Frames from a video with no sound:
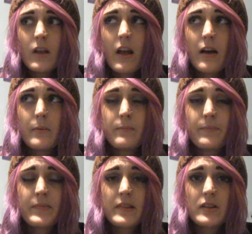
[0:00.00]

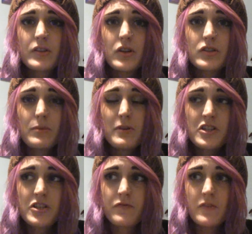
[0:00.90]
Not so
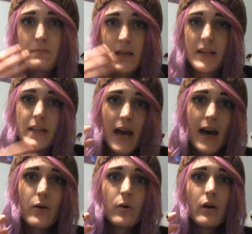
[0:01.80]
much for me
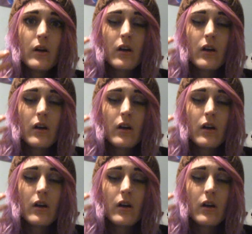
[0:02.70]
now